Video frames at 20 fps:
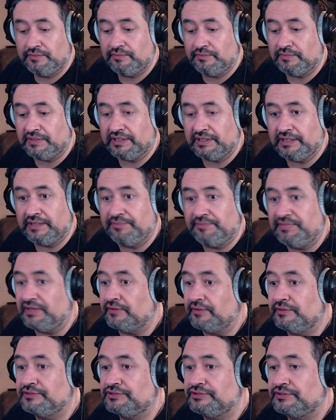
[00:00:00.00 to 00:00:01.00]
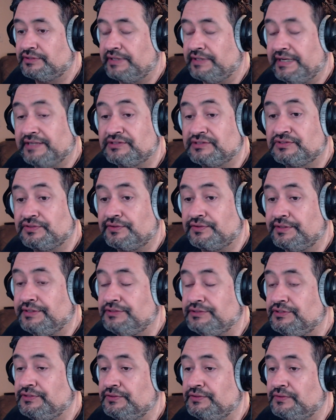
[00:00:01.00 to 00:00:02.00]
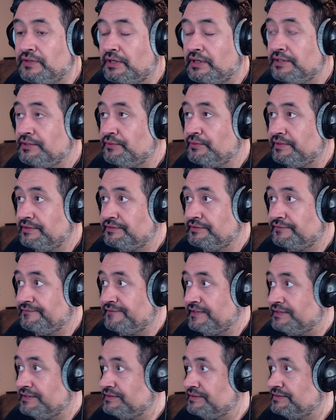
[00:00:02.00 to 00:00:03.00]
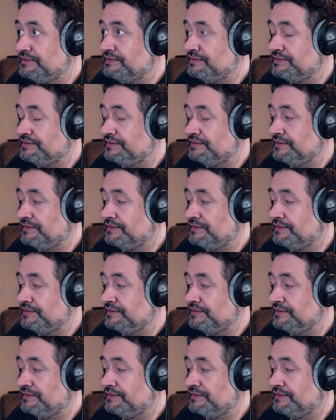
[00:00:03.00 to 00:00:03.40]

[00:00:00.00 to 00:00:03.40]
my Behringer X32 audio interface.